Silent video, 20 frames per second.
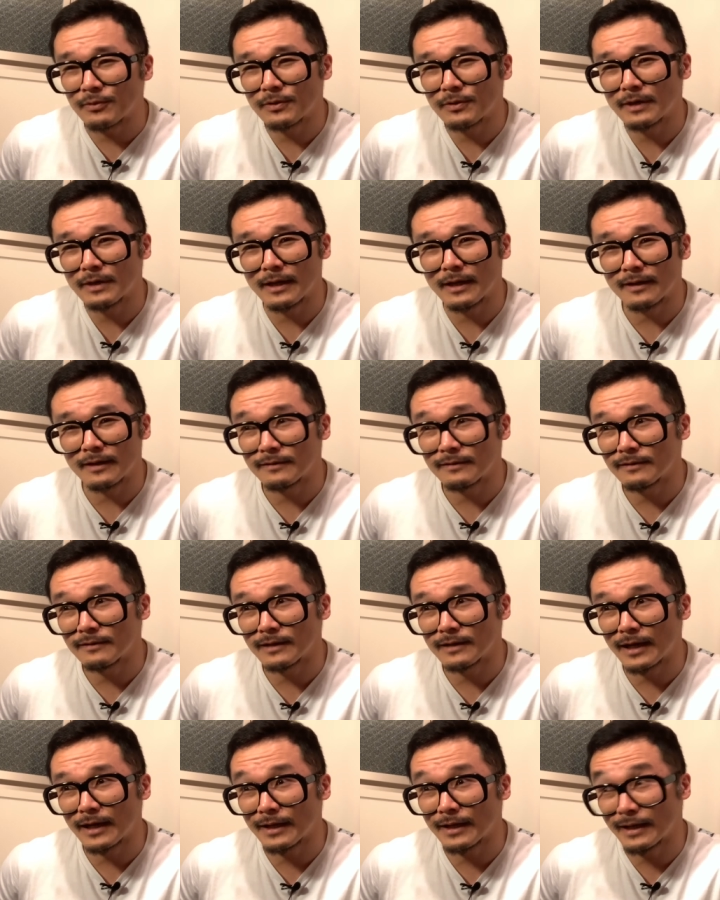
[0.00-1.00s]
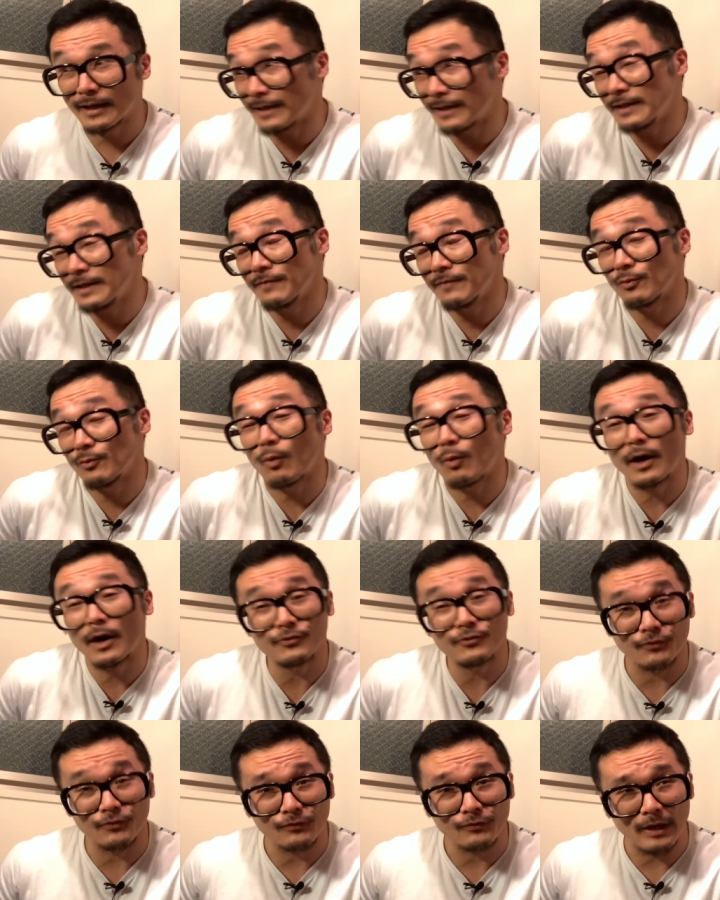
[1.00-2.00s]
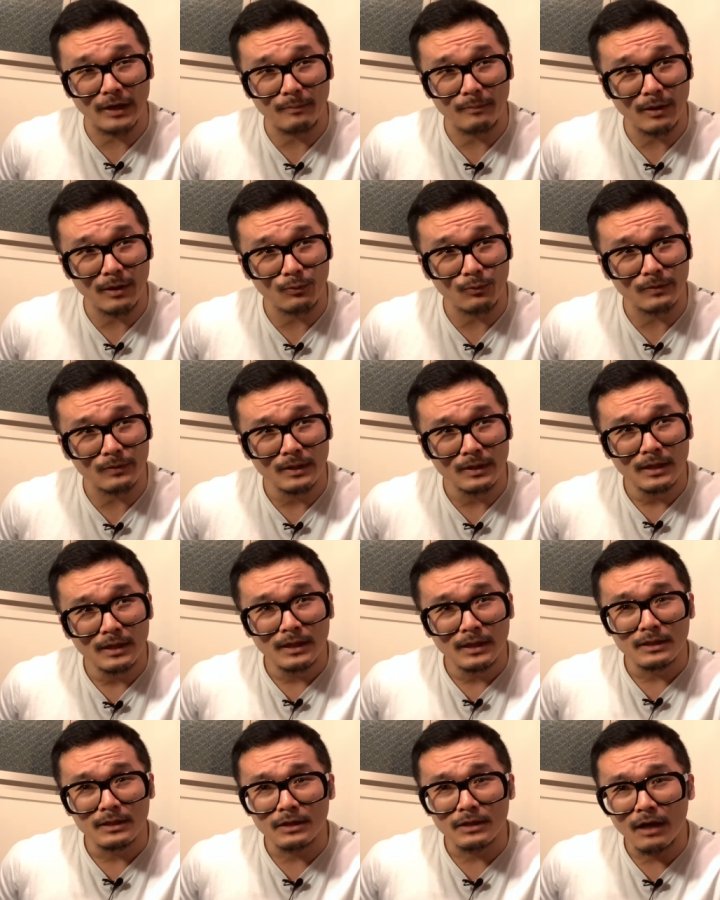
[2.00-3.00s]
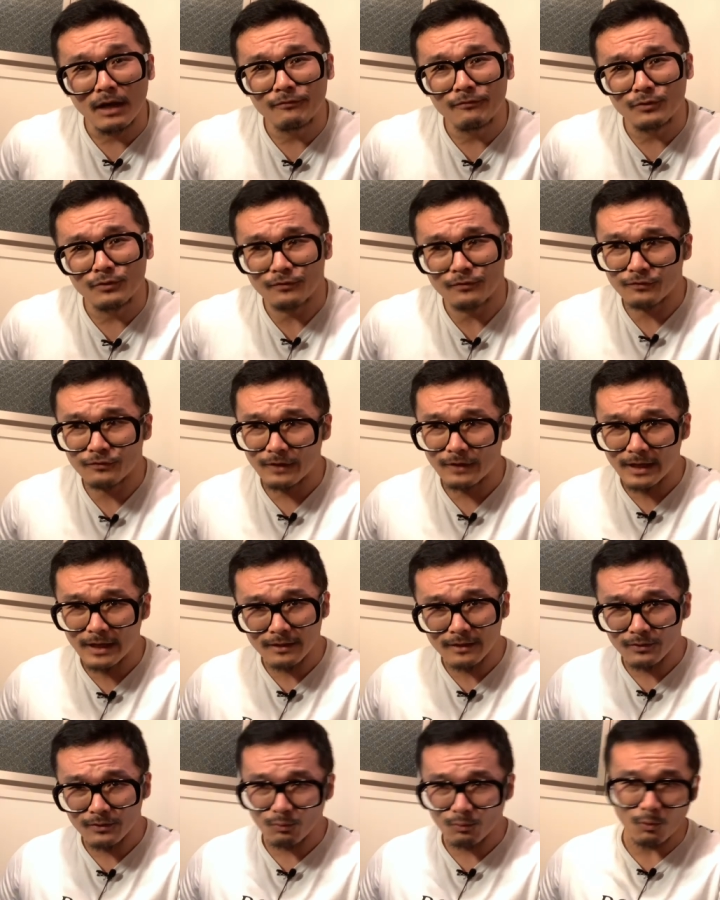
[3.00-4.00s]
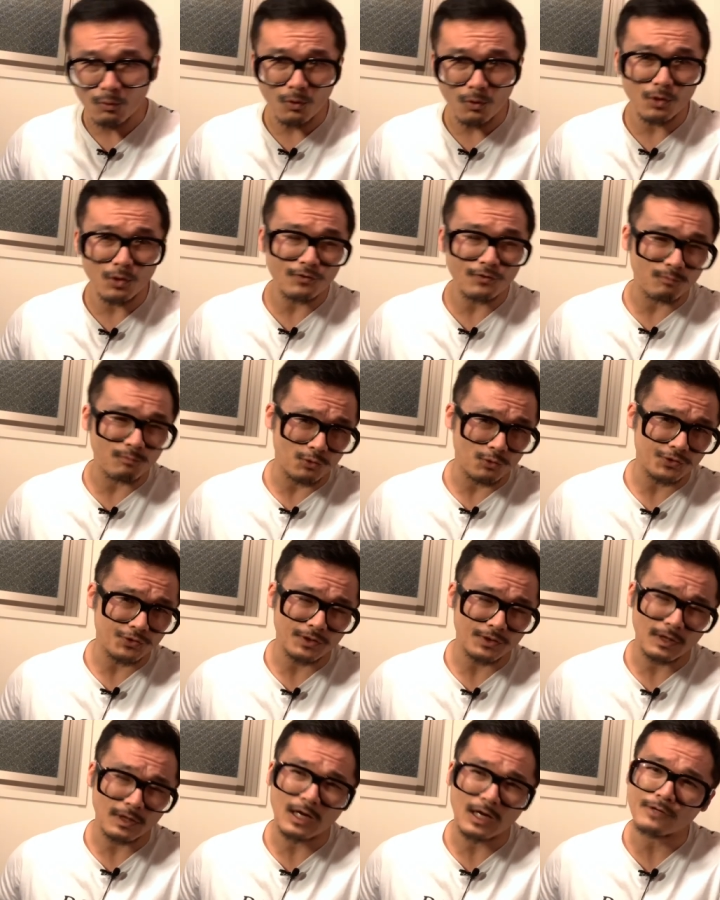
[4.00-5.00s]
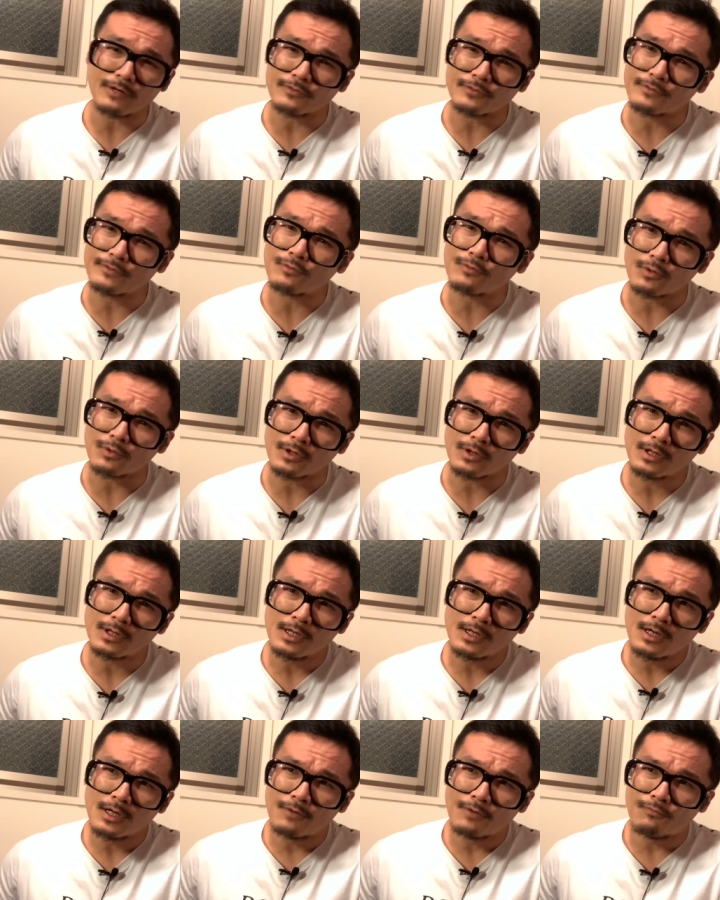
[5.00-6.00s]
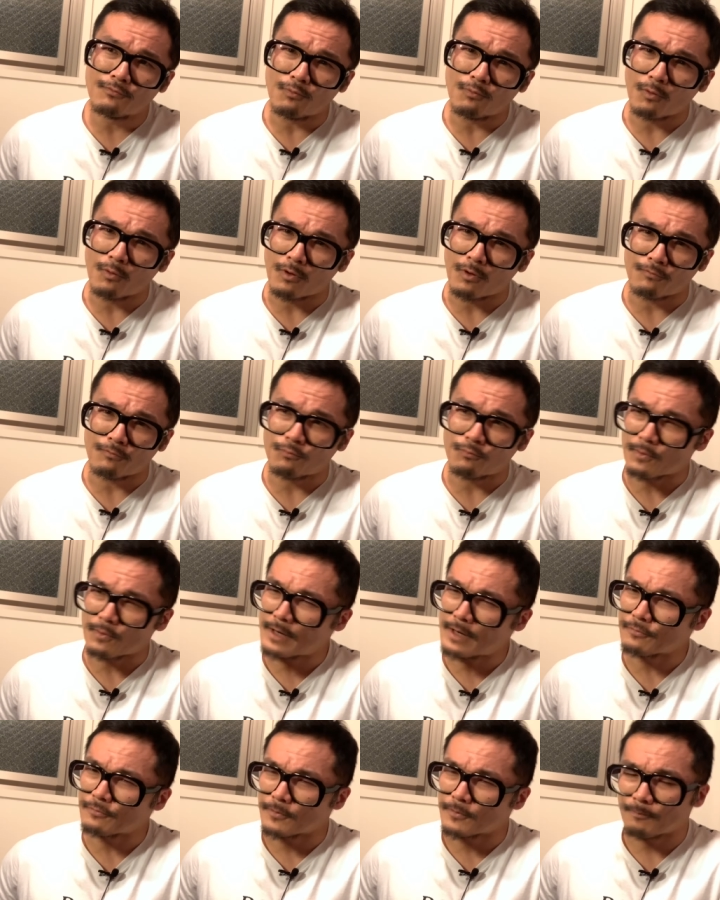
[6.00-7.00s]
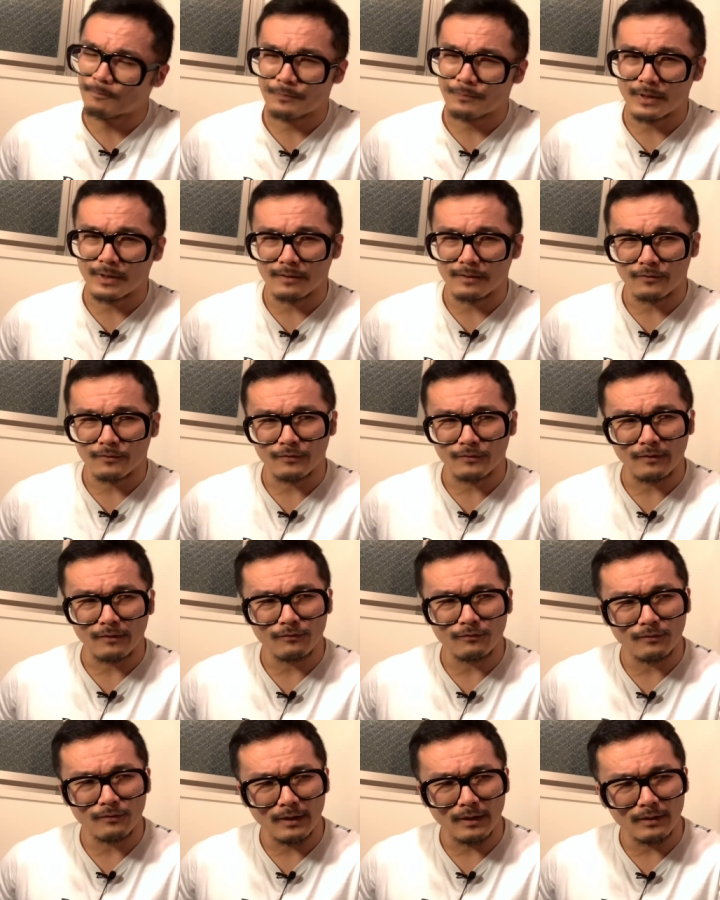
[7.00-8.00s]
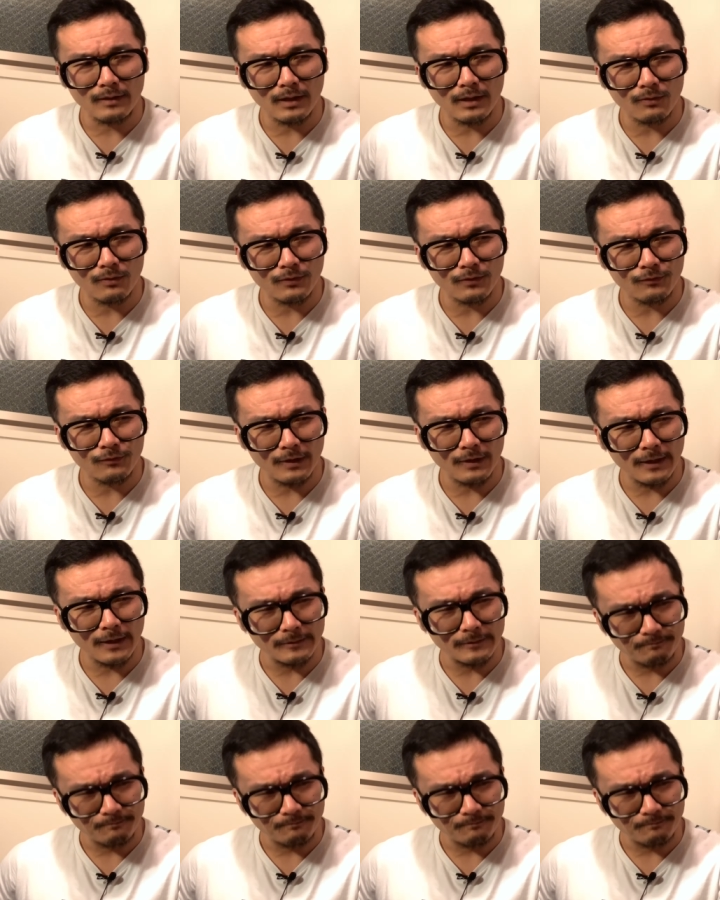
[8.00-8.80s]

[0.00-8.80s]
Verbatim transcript: and I, I, didn't even want to escape. I would love to have stayed in the world of merchant and ivory for, for forever, in the sense that there is a,